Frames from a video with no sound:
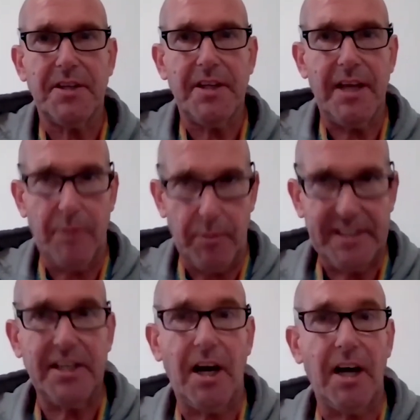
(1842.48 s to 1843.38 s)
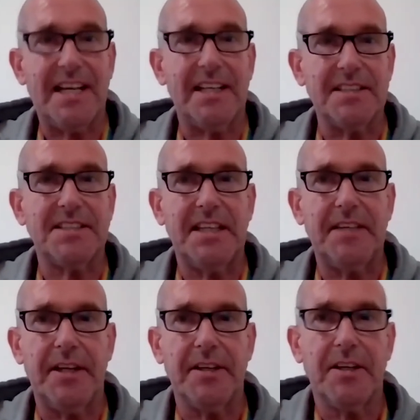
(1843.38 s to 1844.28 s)
and when we did our talent
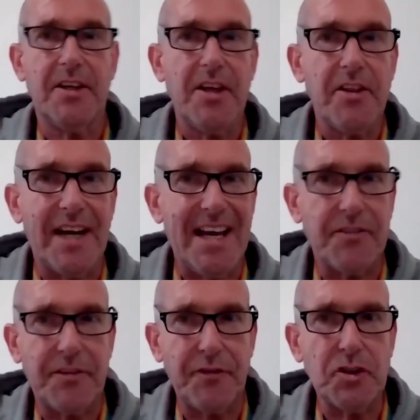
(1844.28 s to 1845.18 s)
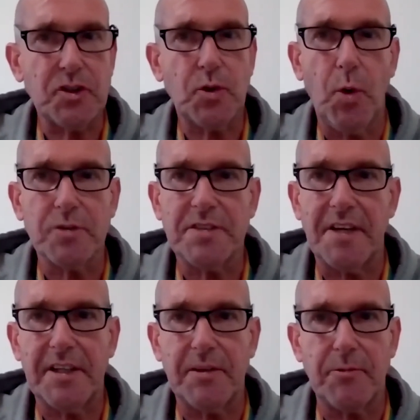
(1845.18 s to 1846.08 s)
evening, the, first quarter, I
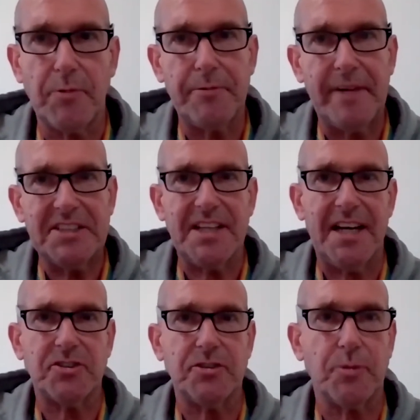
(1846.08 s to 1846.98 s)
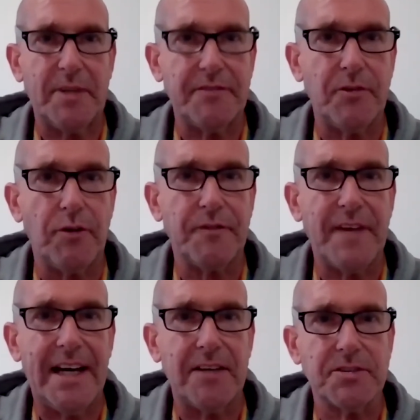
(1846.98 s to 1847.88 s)
think we reached out to
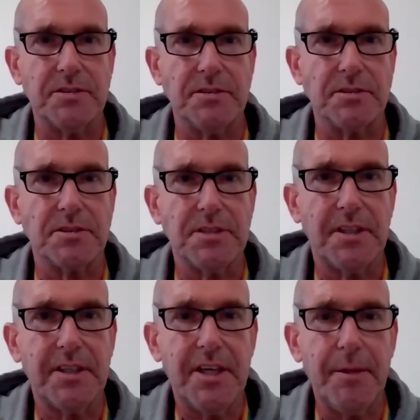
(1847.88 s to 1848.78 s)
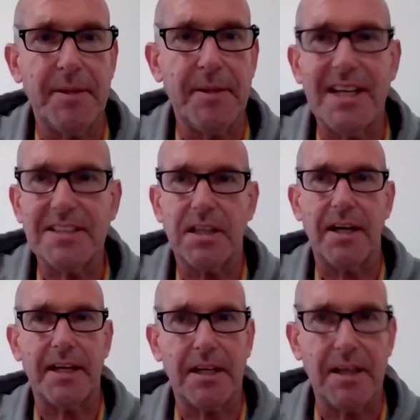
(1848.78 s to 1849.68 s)
24,000 I mean, that's
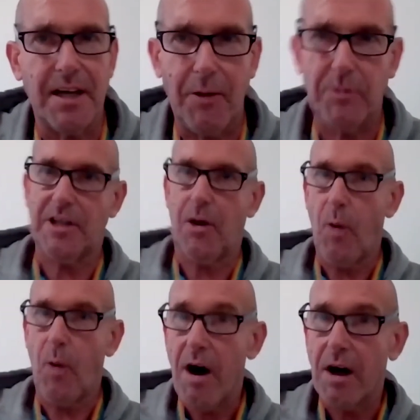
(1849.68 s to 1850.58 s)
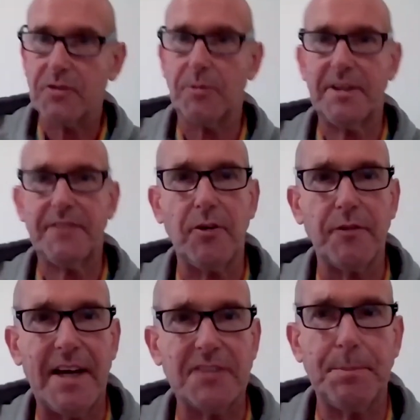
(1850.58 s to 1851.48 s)
like, I was like, what?
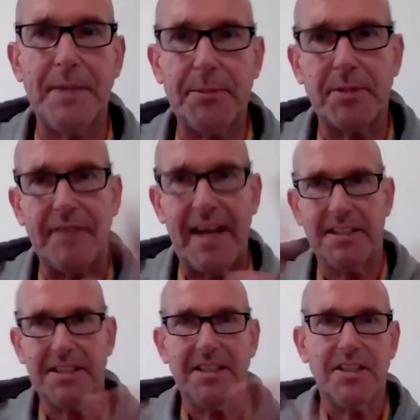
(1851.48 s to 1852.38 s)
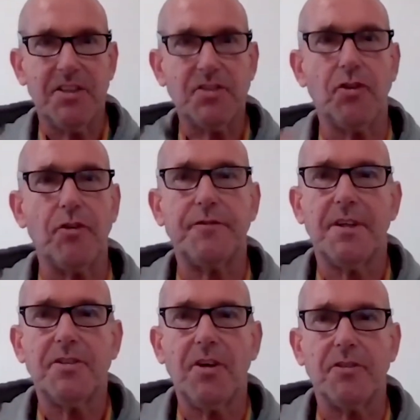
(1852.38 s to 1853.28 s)
24,000 people have had sort of
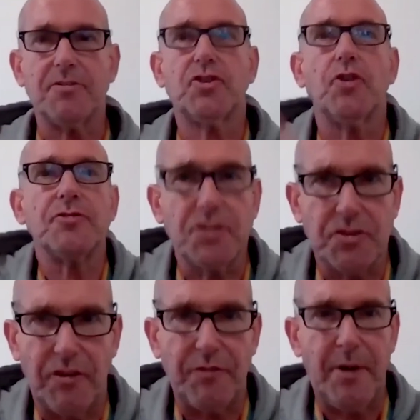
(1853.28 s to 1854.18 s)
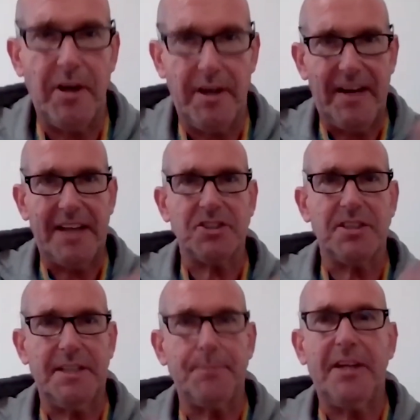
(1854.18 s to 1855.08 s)
not done stuff, but have
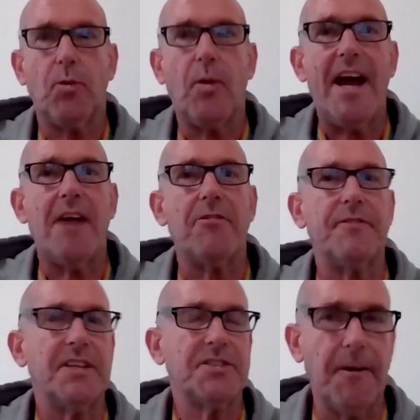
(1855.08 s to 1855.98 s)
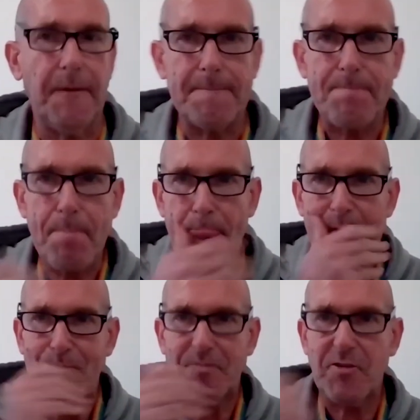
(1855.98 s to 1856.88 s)
actually been aware of it. So,
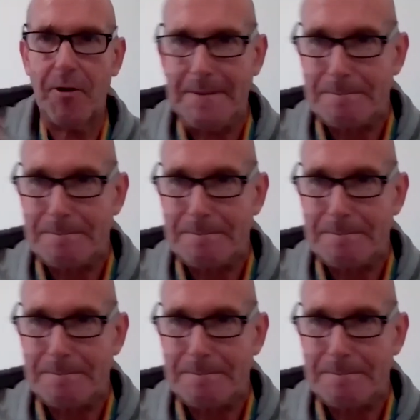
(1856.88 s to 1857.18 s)
sorry.